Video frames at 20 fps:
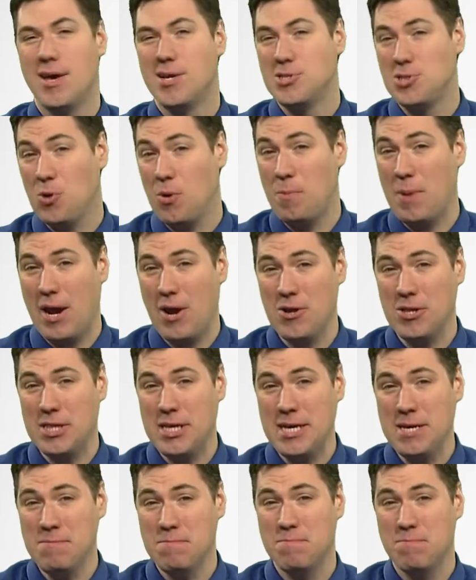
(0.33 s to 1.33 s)
So
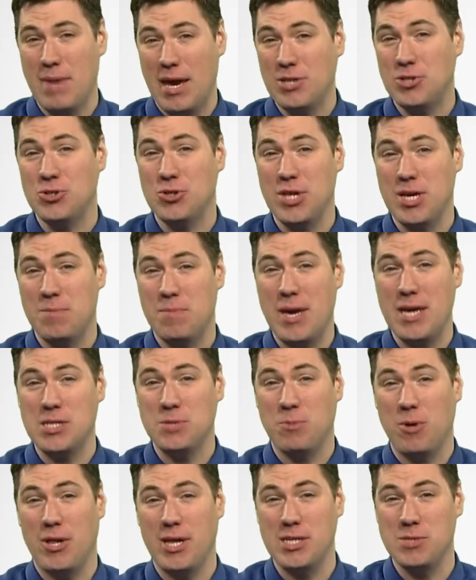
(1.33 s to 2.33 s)
apparently, Major League
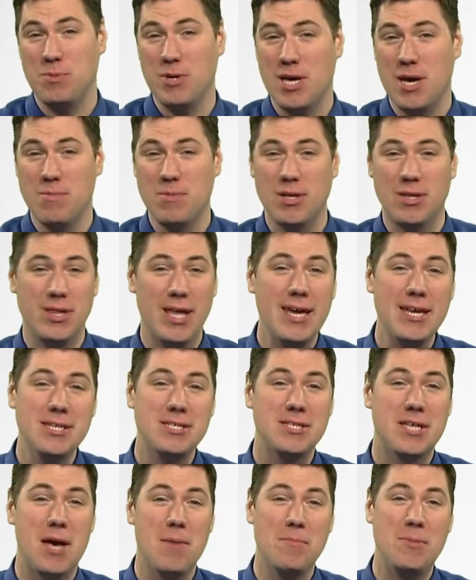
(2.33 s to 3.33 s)
Baseball has become the
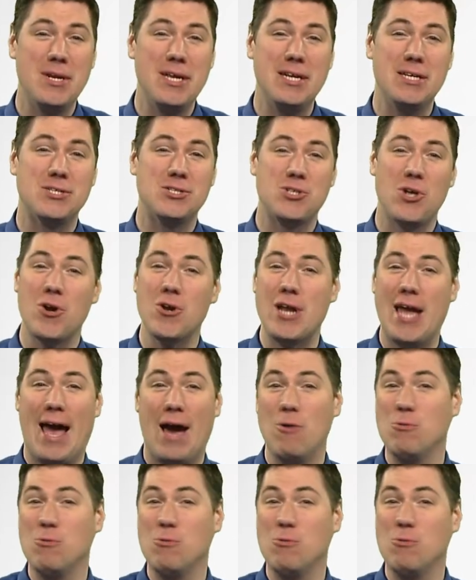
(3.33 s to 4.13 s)
latest company to start